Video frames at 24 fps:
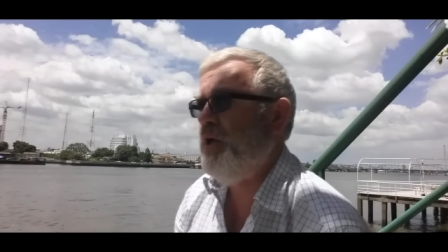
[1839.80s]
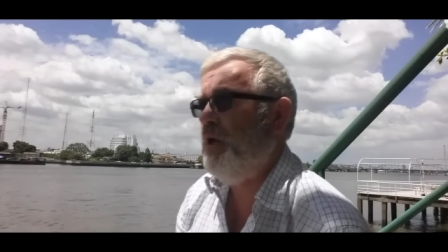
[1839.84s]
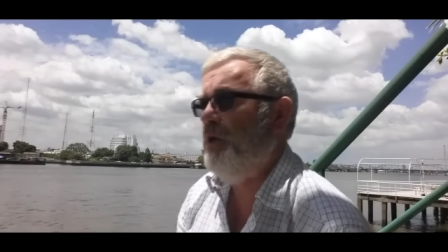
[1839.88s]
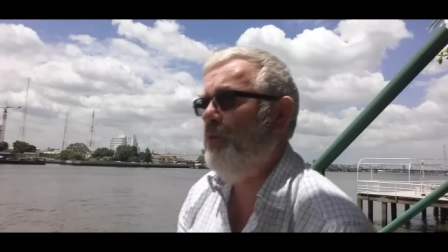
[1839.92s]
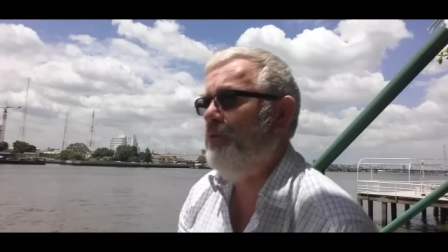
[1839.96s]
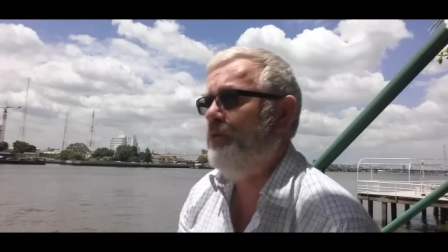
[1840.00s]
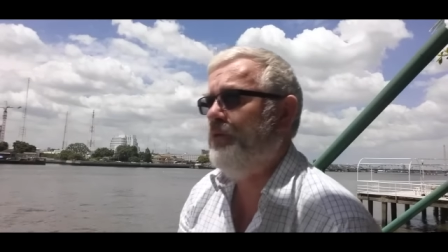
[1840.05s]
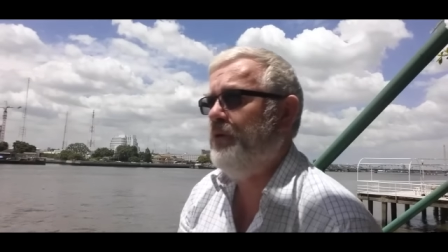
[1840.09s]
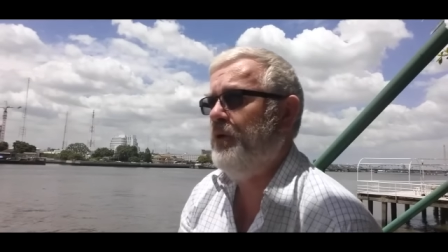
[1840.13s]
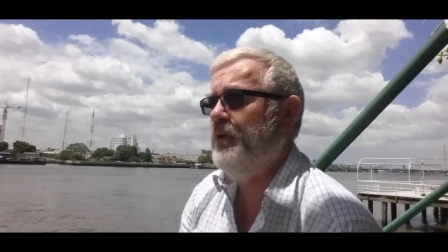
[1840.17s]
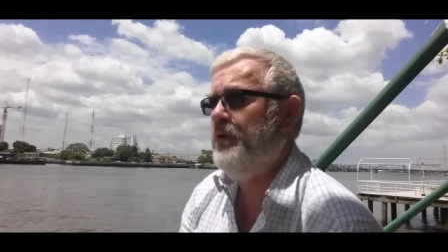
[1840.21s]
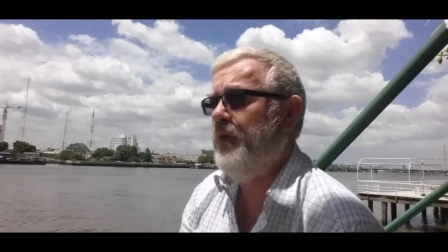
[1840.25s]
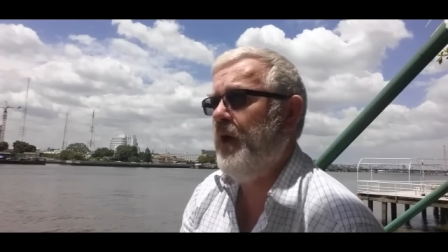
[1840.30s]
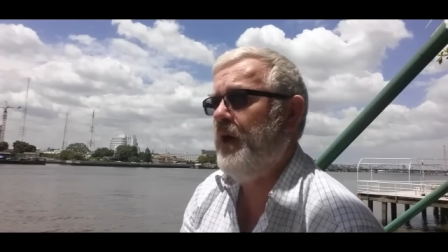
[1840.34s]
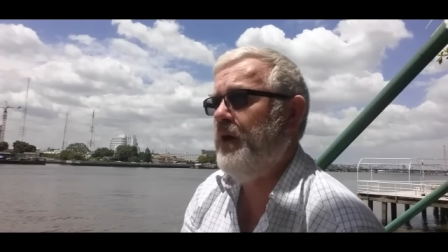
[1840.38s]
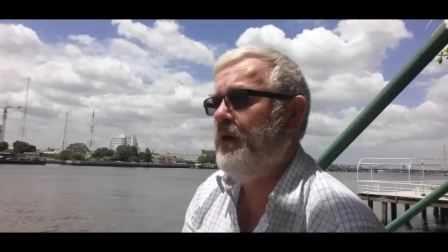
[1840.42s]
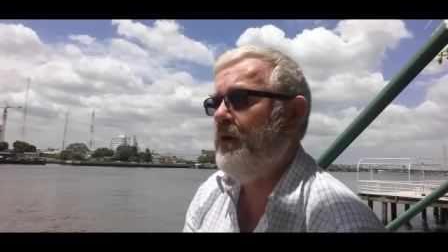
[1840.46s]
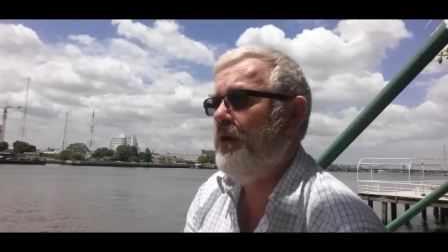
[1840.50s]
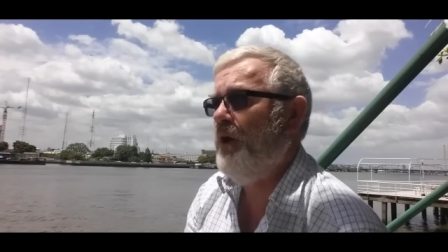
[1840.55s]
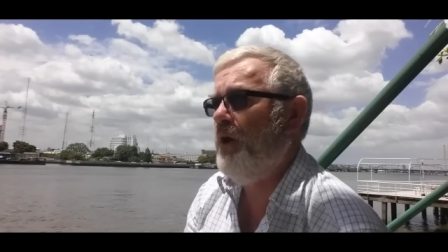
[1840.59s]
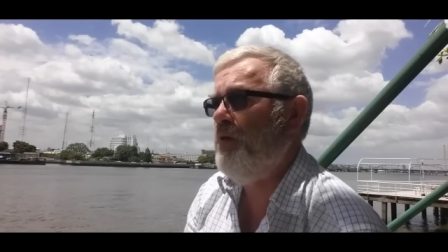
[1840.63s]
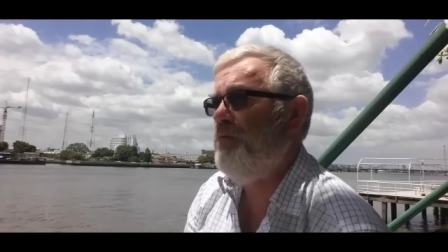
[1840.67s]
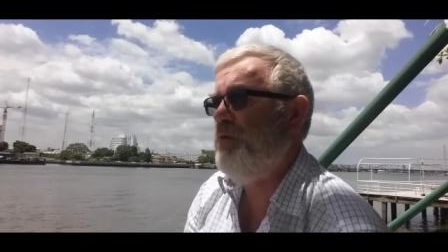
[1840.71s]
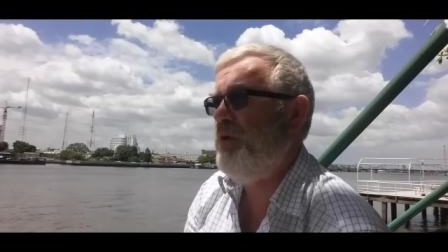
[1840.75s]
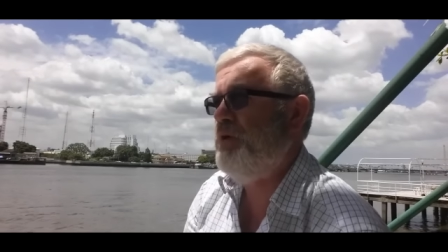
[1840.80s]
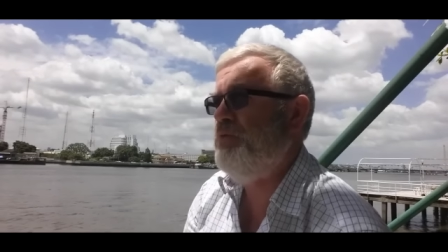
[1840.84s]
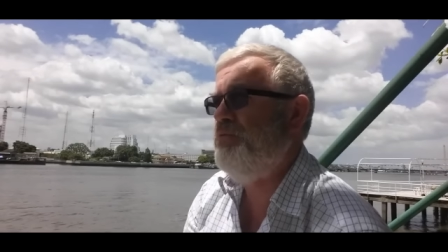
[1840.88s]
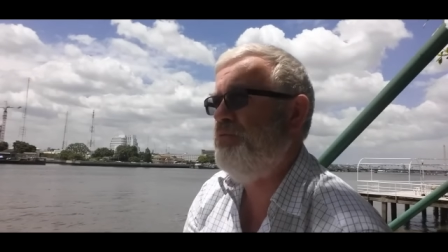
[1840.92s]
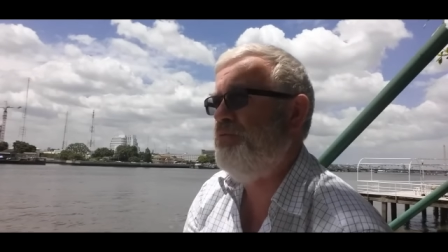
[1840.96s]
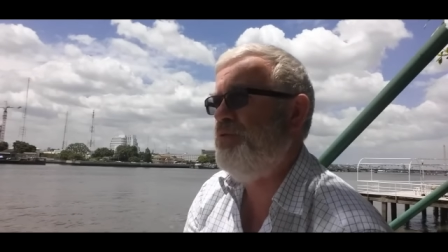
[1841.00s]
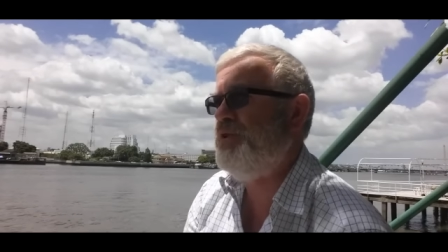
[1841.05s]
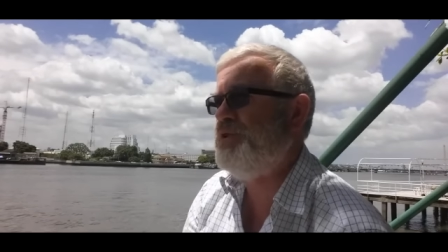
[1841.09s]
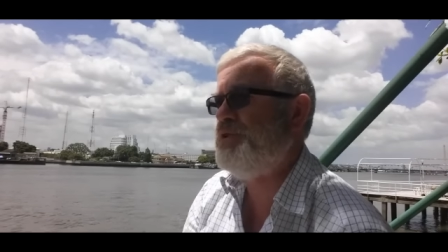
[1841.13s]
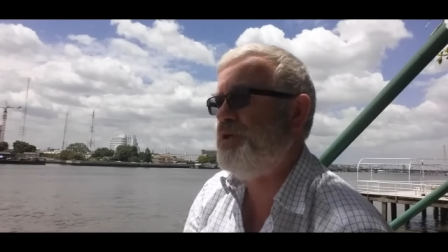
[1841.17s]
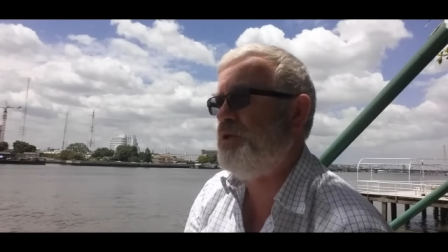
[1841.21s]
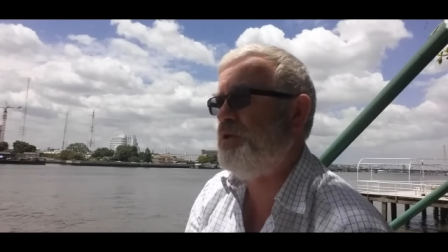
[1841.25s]
go through that, you know, very
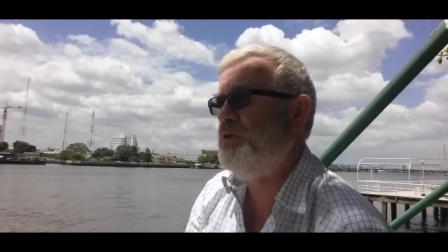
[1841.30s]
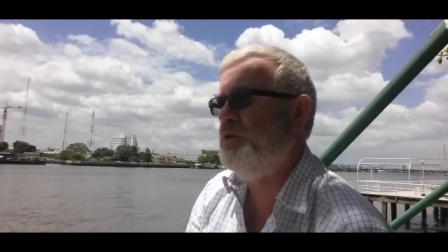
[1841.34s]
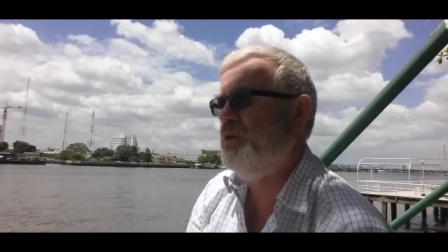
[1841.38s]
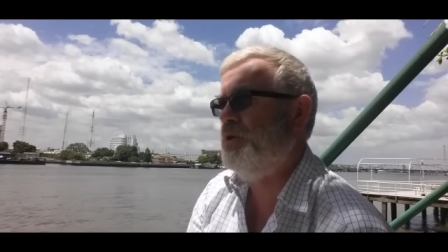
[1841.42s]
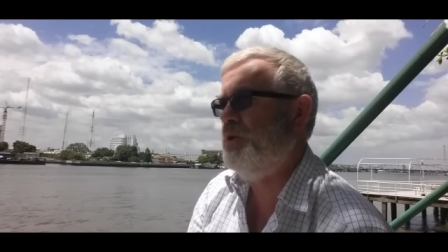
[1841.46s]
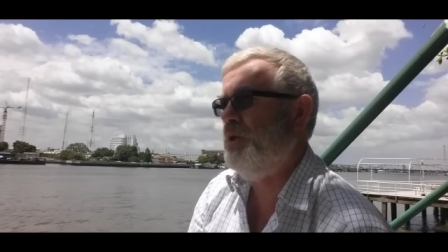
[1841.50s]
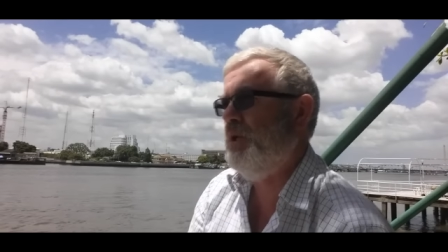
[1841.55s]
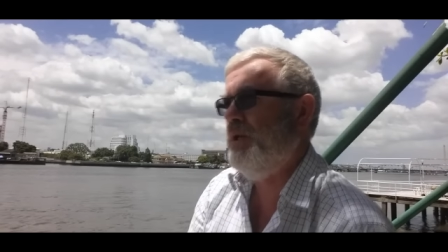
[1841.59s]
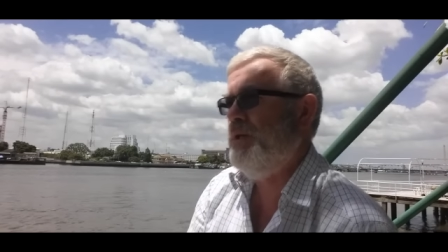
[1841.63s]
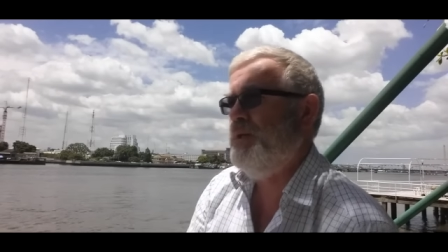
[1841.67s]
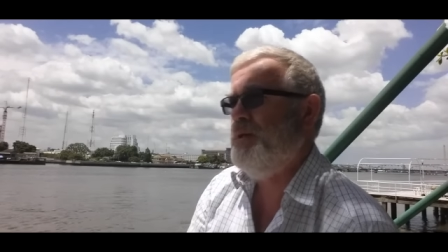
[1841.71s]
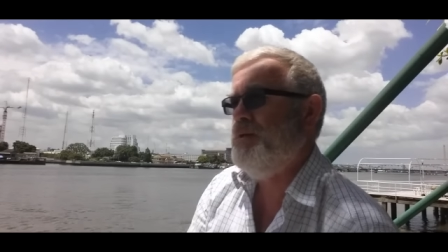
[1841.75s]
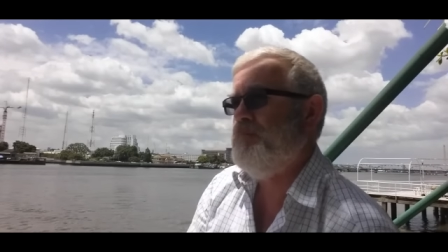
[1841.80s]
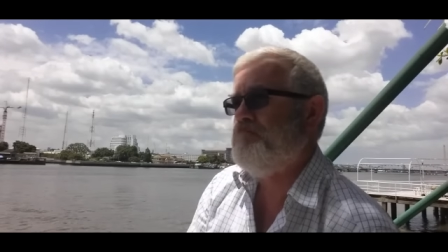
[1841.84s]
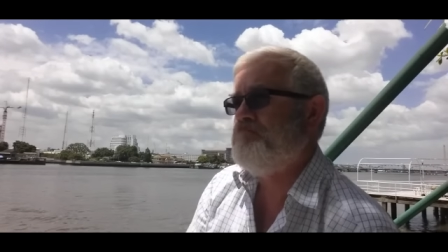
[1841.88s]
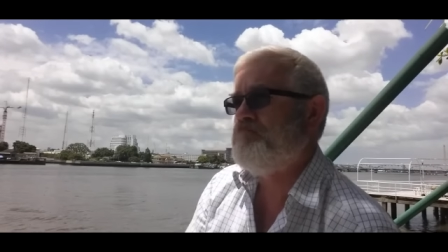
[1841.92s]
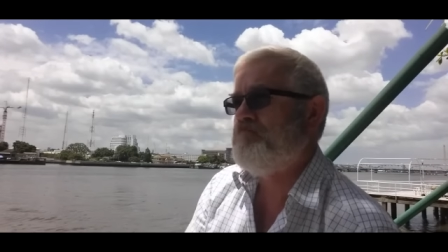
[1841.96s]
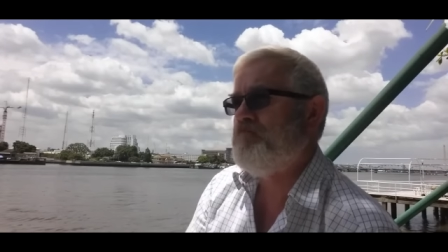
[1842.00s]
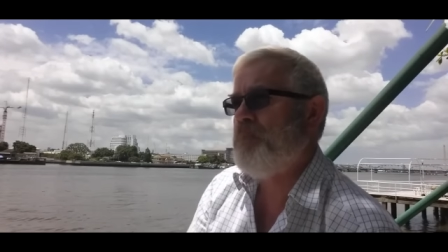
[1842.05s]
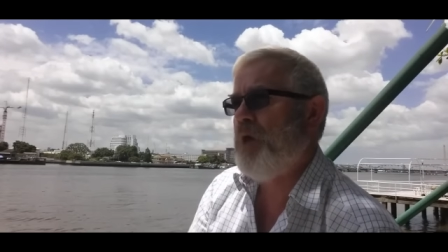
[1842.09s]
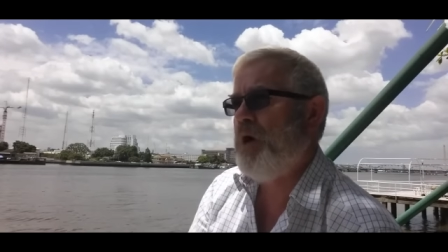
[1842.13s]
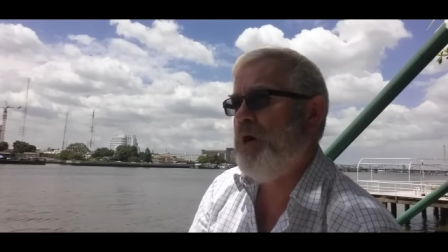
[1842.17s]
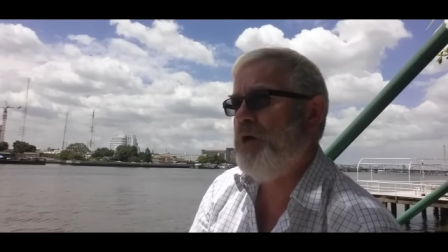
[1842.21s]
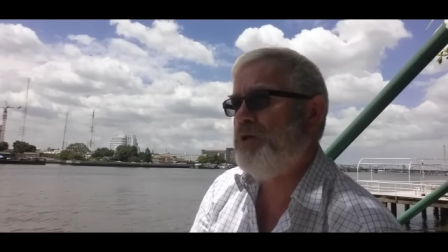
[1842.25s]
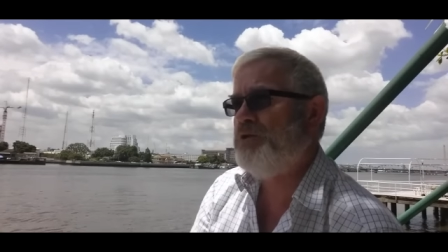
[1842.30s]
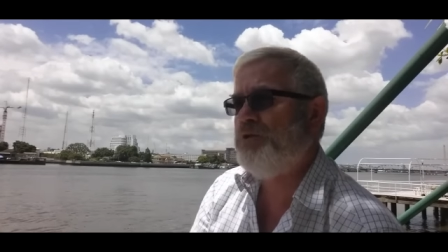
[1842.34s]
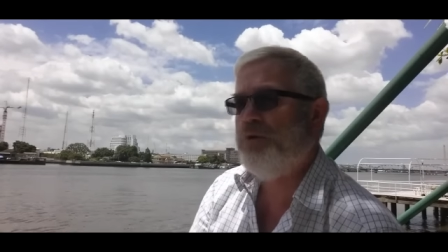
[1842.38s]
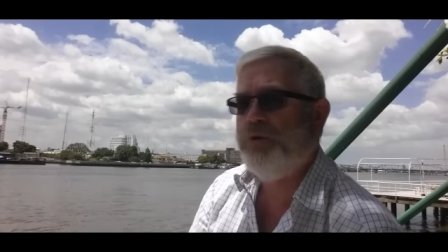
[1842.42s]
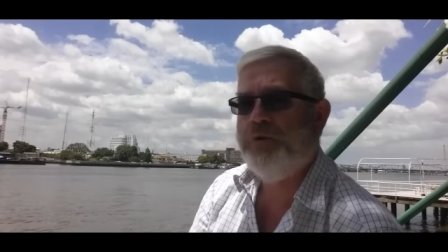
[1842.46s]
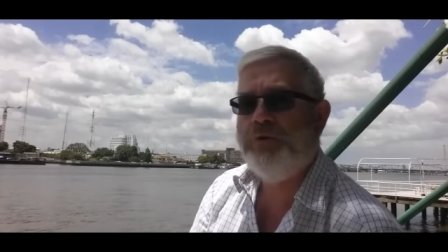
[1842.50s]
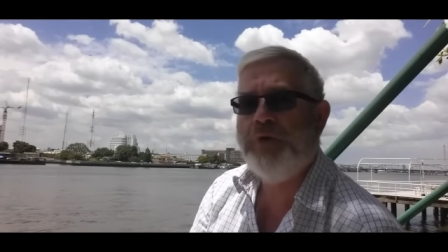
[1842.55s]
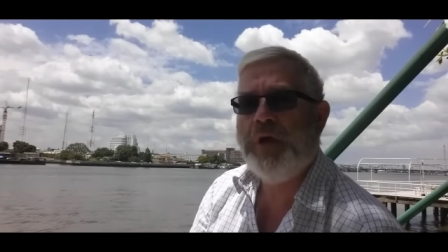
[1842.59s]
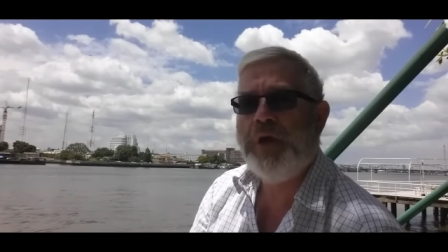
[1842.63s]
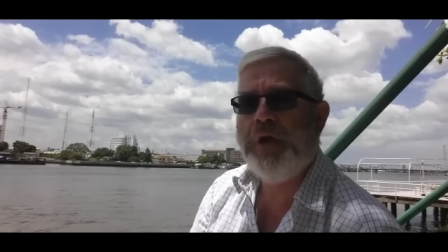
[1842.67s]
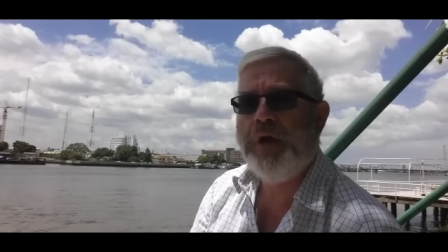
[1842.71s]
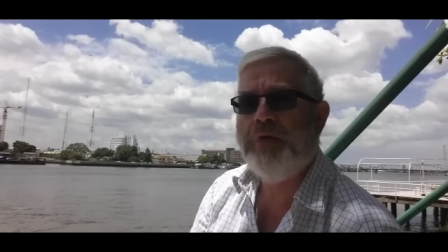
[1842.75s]
physical uh, sort
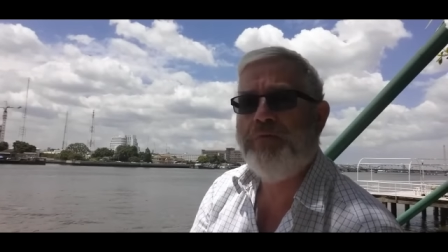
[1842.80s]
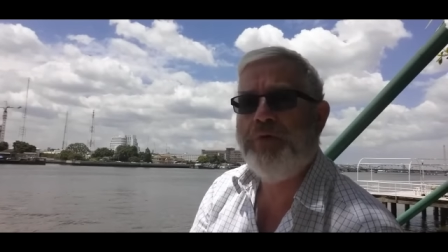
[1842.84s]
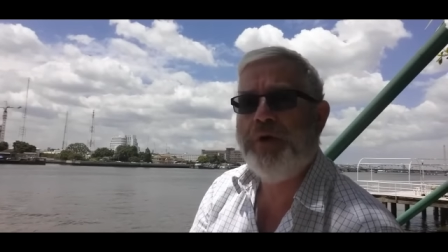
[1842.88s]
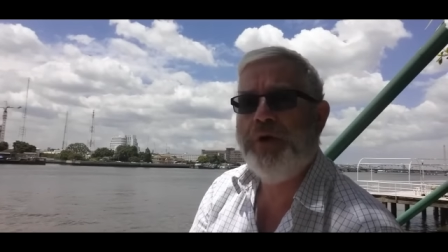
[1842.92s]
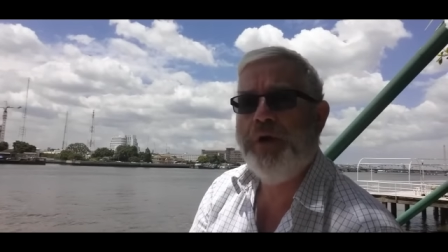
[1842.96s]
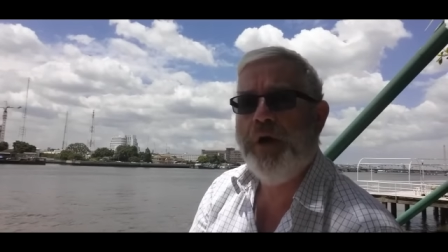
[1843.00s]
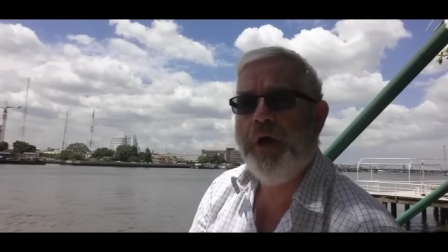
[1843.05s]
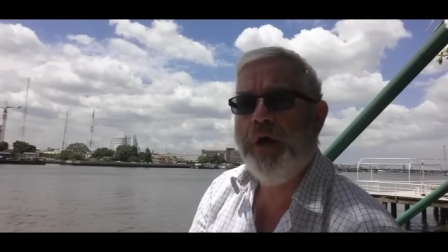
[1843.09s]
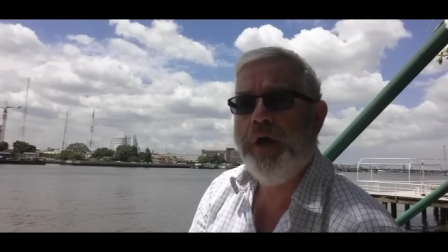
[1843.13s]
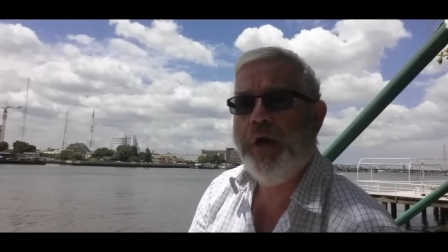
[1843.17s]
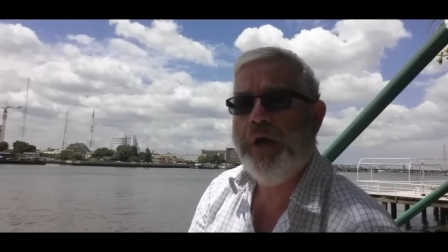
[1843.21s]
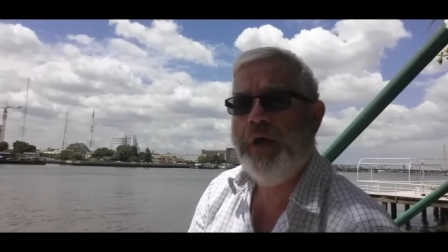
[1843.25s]
of thing every day,